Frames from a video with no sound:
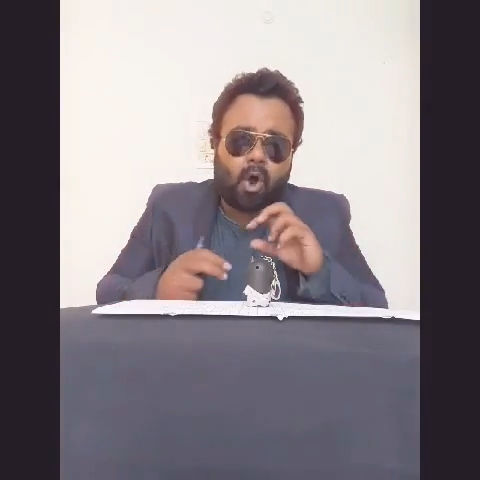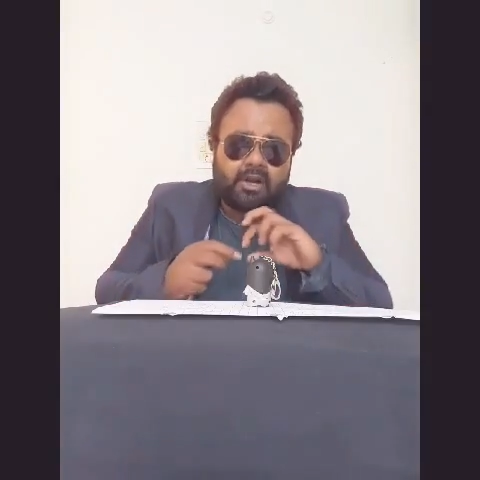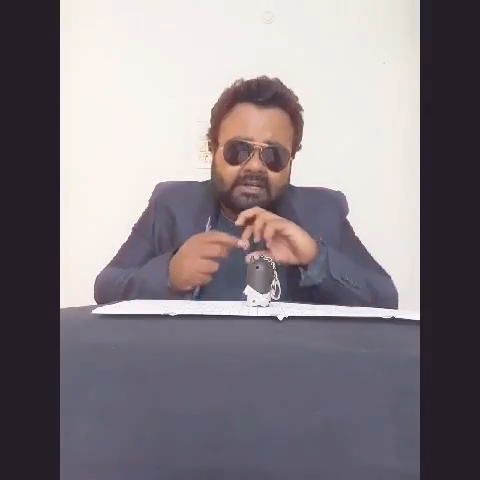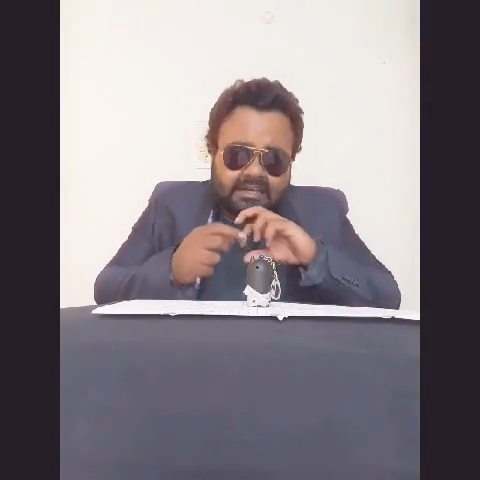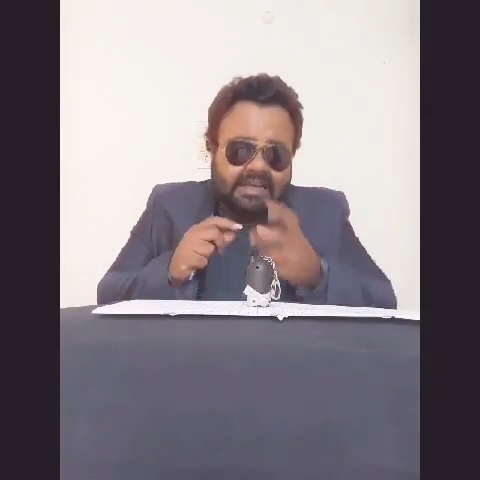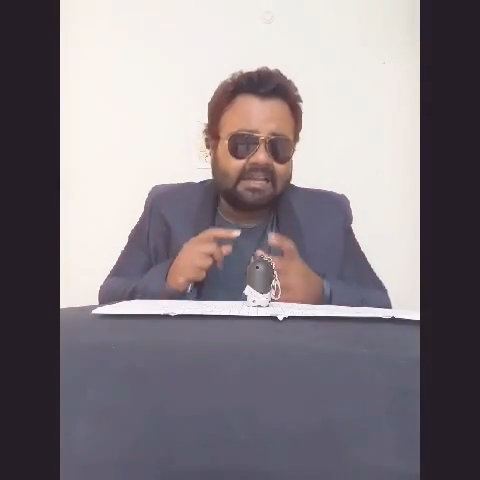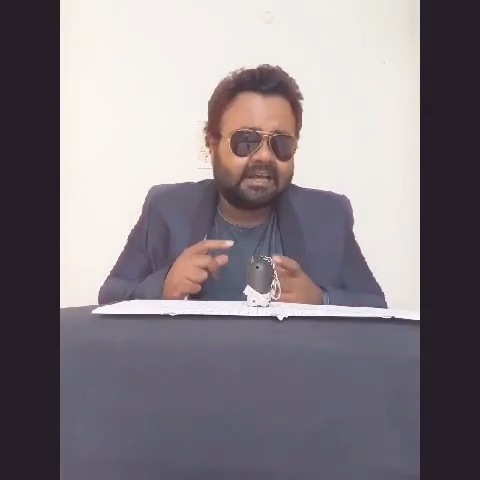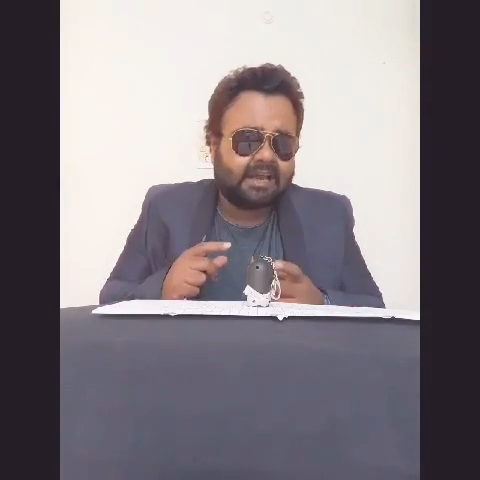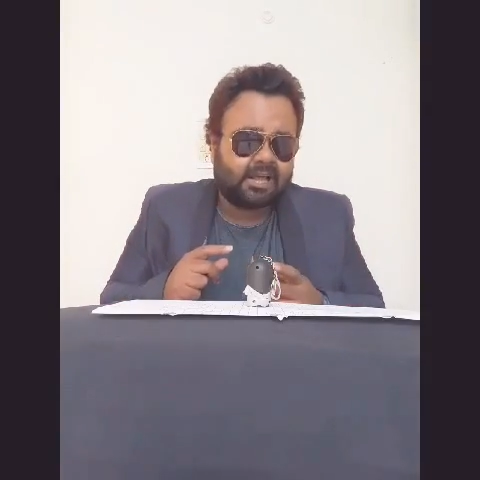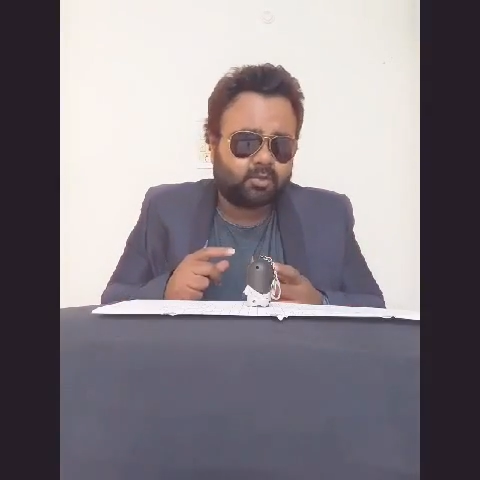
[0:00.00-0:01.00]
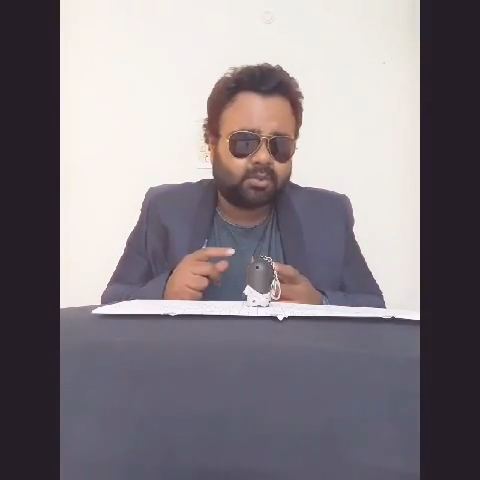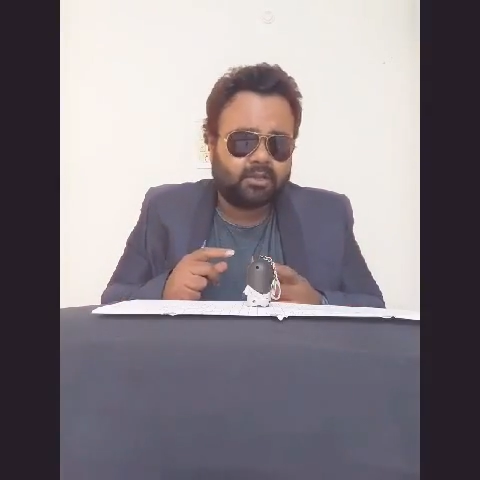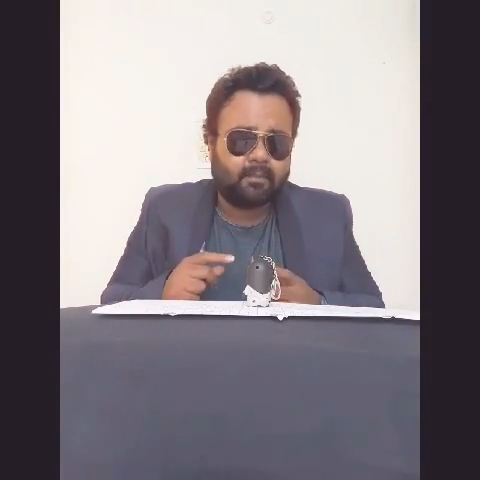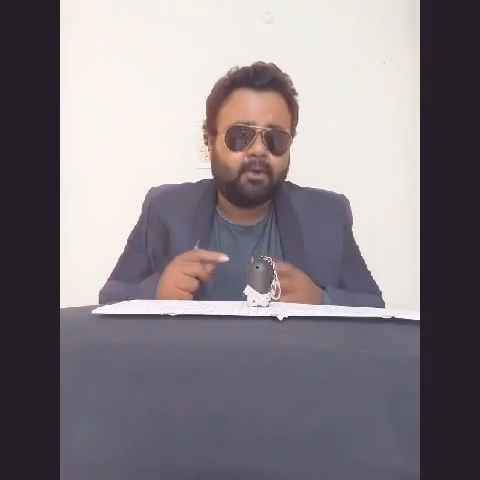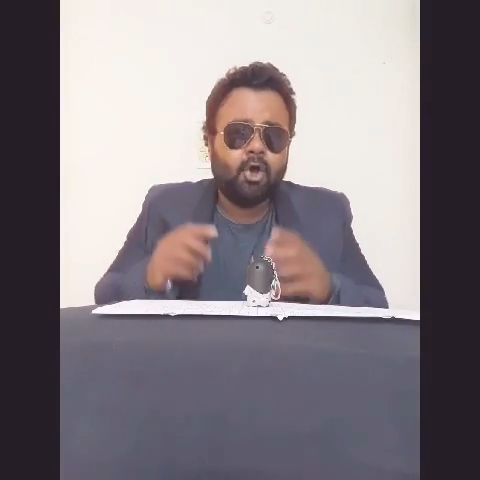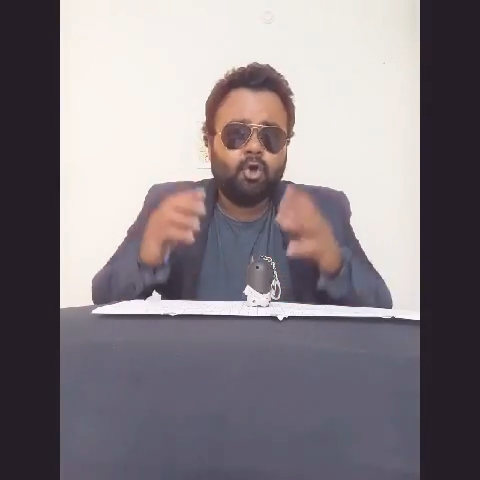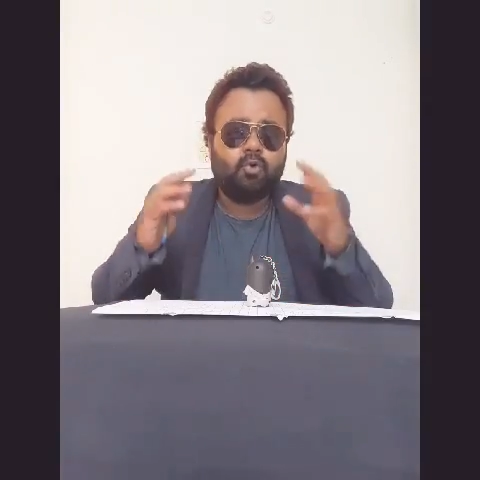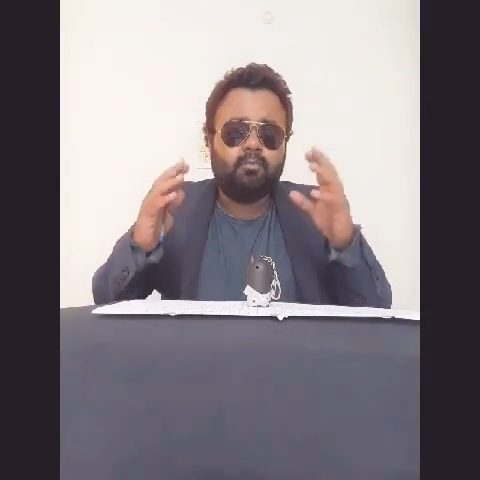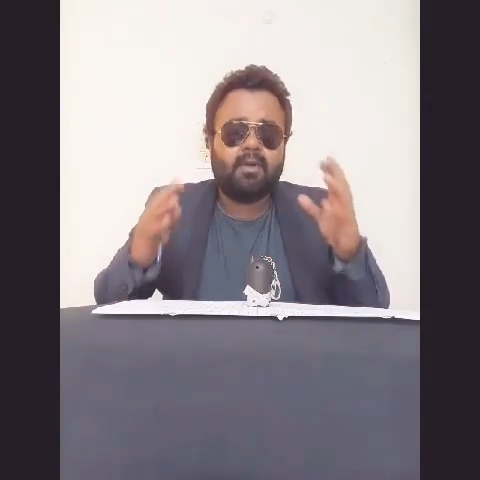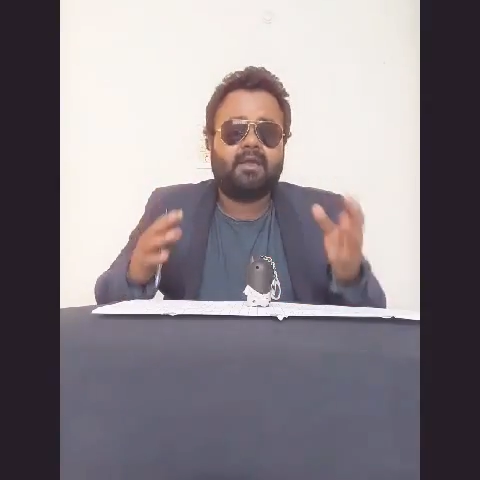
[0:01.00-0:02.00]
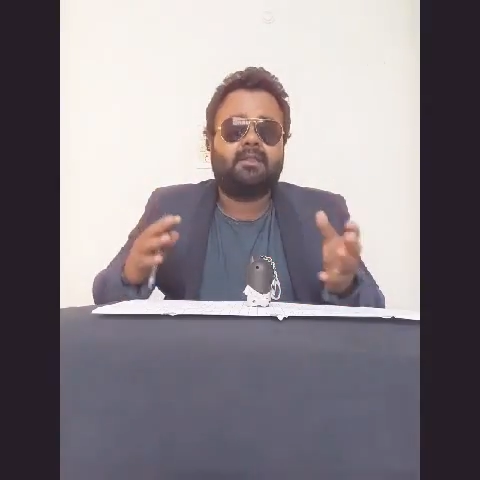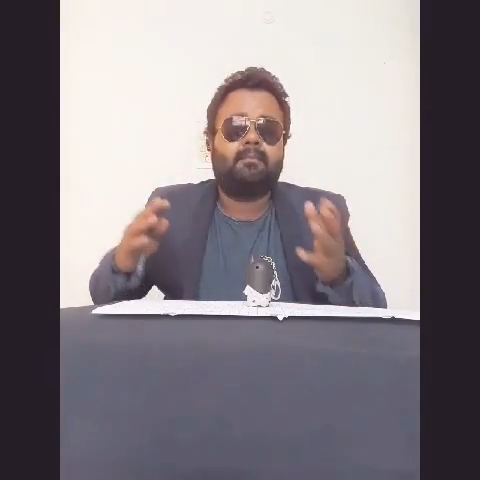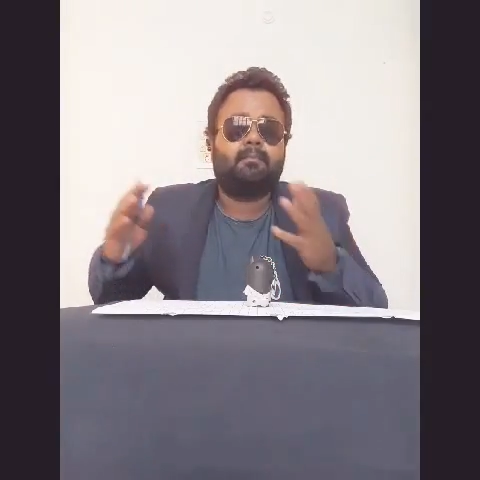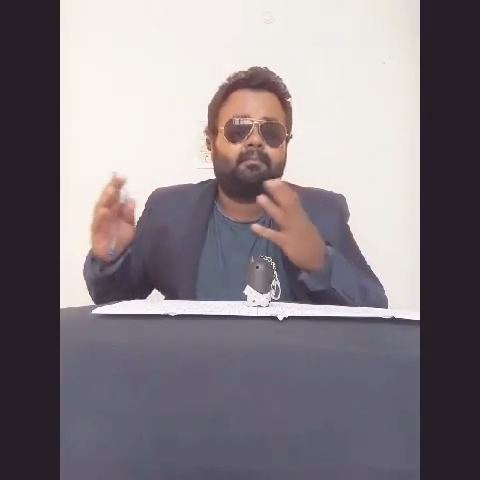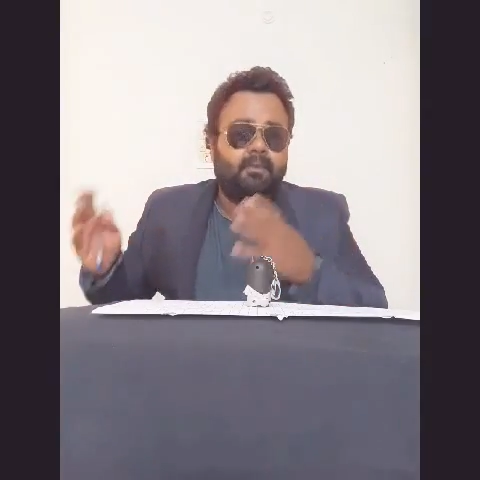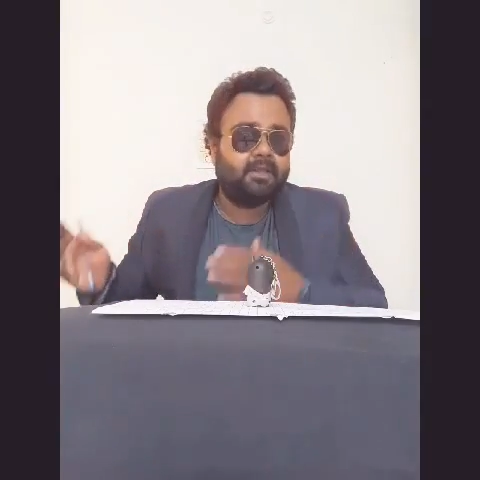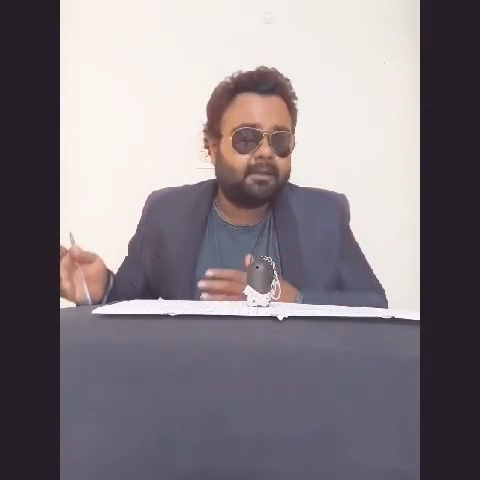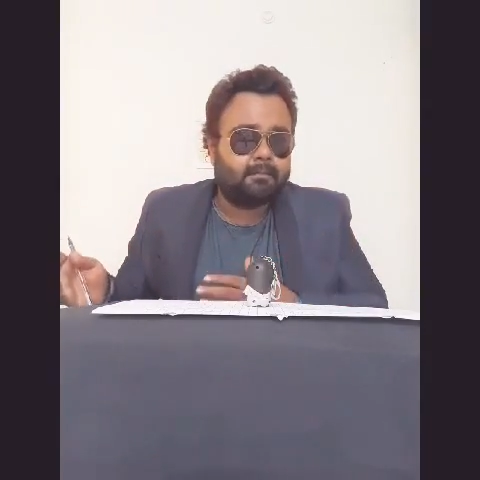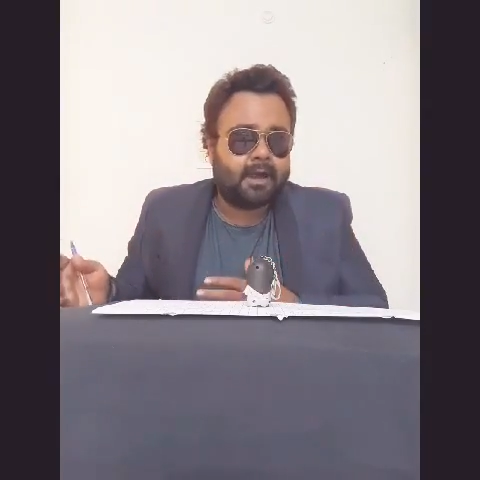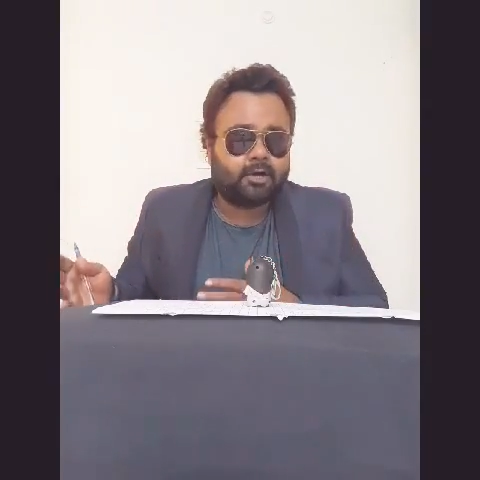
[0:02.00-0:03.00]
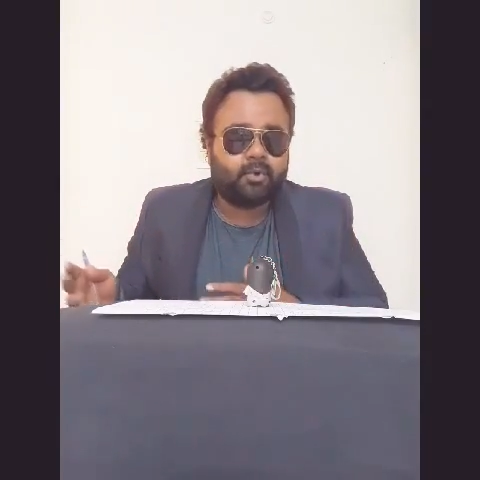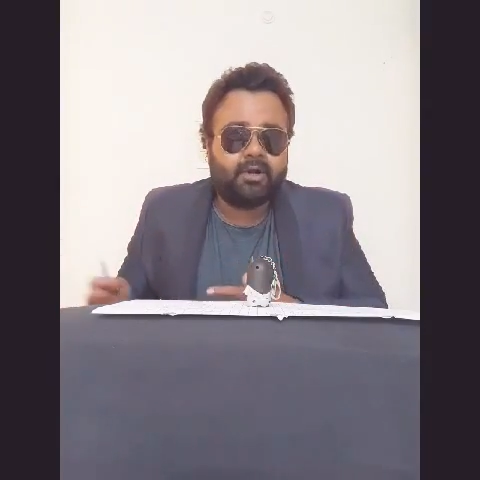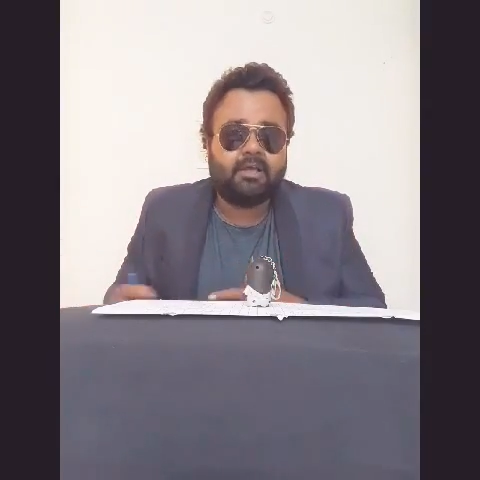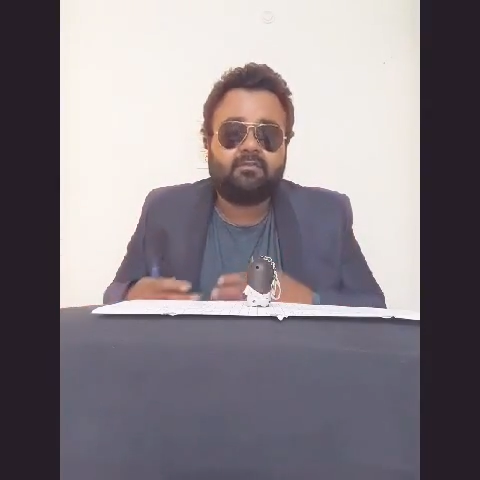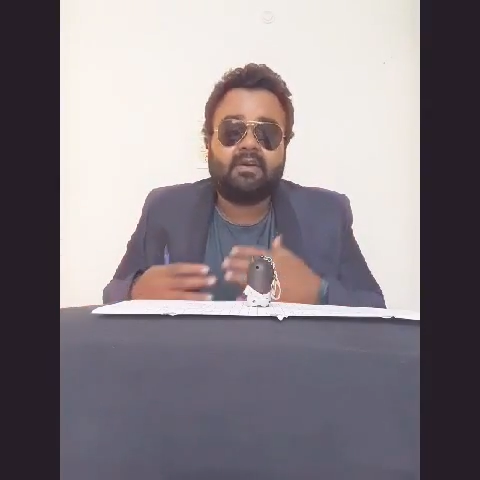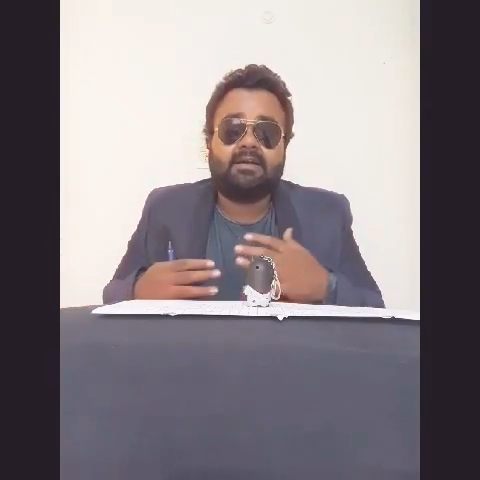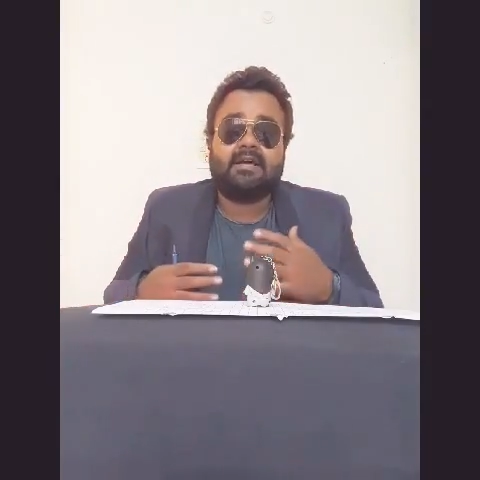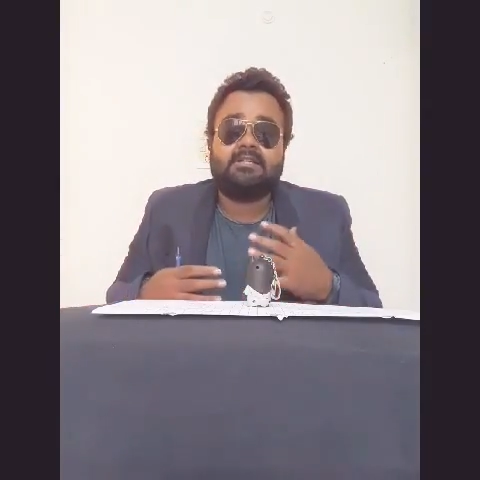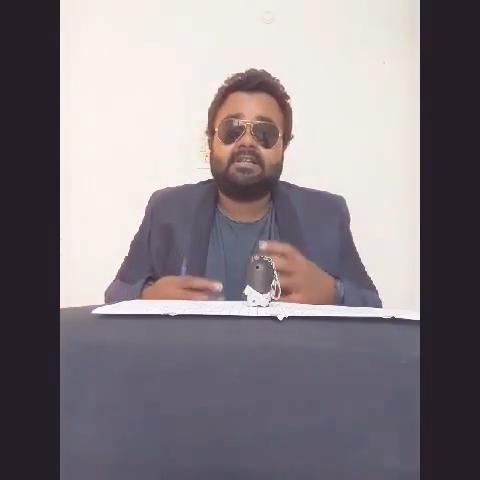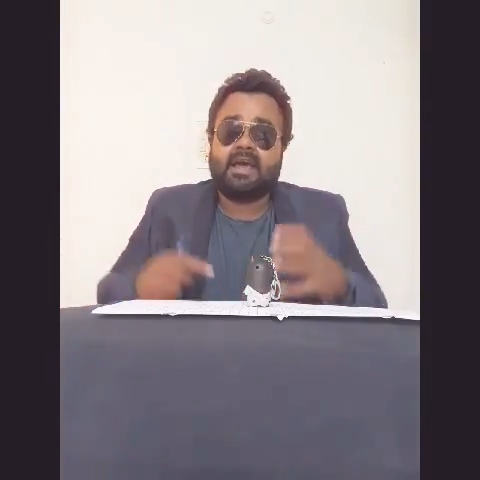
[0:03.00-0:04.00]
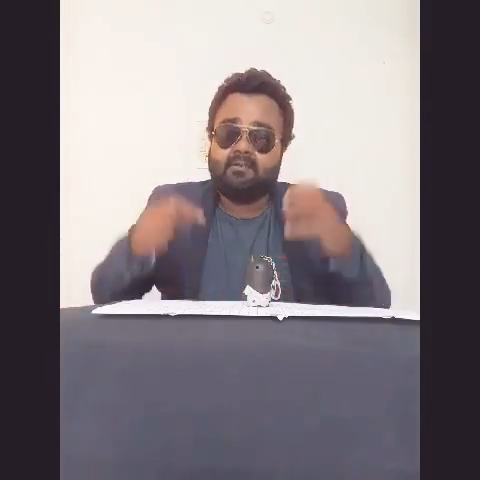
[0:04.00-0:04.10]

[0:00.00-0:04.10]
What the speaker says: What deal he cracks with them to make them, bring them back to India is fantastic.